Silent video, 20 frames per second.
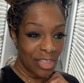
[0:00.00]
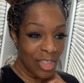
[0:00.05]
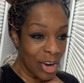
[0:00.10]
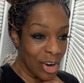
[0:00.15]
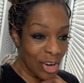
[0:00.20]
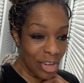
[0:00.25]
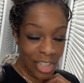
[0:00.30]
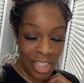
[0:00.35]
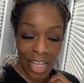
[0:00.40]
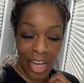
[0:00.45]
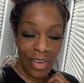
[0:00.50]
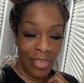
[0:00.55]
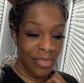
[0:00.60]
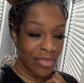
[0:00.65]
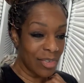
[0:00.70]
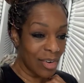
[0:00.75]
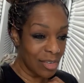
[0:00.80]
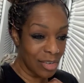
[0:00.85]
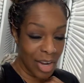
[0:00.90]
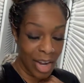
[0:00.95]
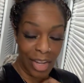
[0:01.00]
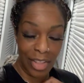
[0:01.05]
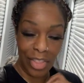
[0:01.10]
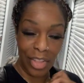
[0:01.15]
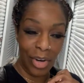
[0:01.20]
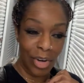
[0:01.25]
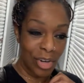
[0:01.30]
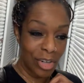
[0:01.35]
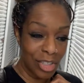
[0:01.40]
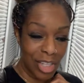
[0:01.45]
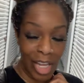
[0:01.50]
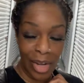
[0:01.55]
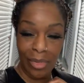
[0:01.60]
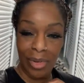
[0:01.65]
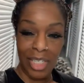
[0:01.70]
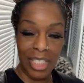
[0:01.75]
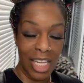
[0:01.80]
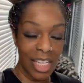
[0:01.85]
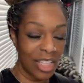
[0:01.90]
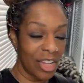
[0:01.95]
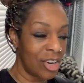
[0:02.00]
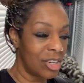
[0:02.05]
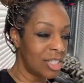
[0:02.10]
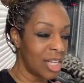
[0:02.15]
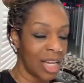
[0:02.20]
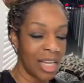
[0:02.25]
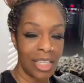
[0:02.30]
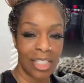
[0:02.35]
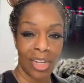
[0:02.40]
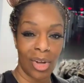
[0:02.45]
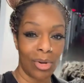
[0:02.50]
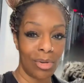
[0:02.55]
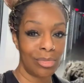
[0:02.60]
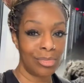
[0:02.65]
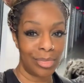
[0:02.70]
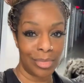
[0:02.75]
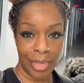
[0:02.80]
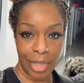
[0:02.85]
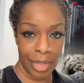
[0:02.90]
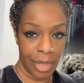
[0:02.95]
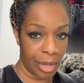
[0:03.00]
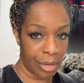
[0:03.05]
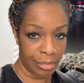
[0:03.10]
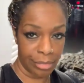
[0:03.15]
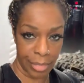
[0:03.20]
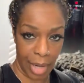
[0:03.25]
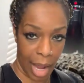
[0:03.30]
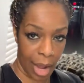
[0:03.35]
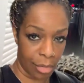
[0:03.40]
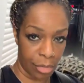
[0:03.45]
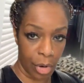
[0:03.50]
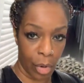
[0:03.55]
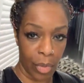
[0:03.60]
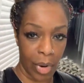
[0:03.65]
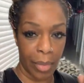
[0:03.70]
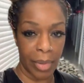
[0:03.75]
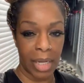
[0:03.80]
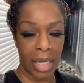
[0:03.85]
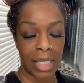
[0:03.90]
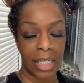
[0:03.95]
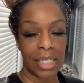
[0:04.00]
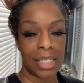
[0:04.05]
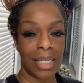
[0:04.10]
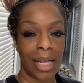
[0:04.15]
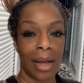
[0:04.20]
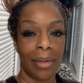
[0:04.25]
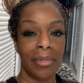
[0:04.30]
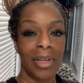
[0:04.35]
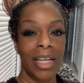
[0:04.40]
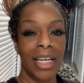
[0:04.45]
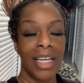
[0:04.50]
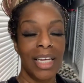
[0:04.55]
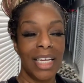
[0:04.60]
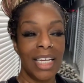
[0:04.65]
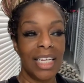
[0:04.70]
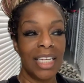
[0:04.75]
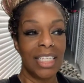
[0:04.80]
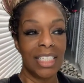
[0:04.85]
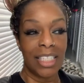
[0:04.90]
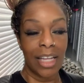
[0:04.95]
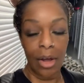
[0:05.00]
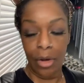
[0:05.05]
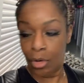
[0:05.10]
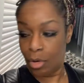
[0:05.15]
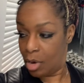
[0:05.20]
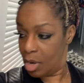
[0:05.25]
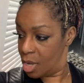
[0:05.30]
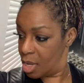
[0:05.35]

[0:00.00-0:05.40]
Thursday, Wednesday. So, you know, I don't know when I'll get this up. So,